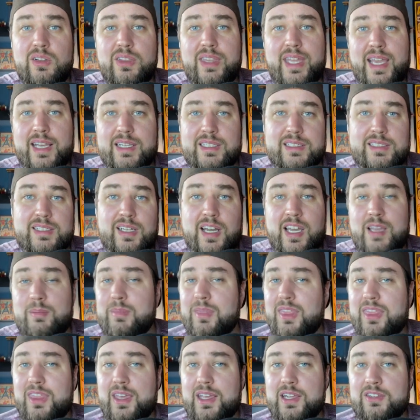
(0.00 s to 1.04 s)
next time,
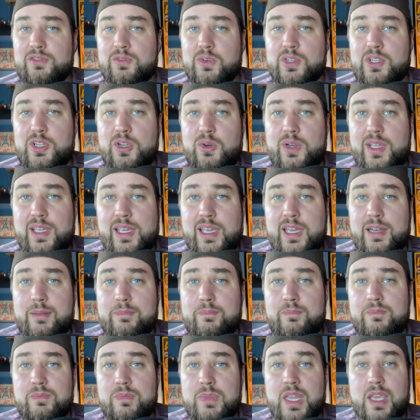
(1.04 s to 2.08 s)
thanks for tuning
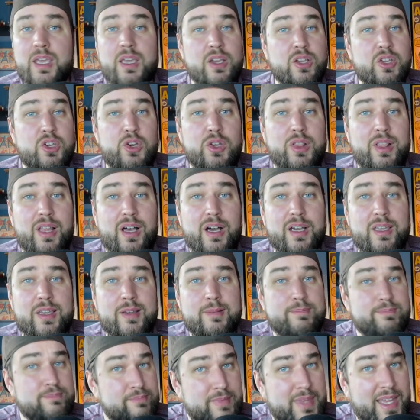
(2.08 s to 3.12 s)
in, good luck,
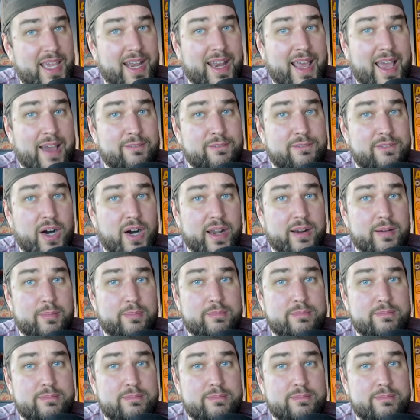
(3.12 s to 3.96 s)
and have fun.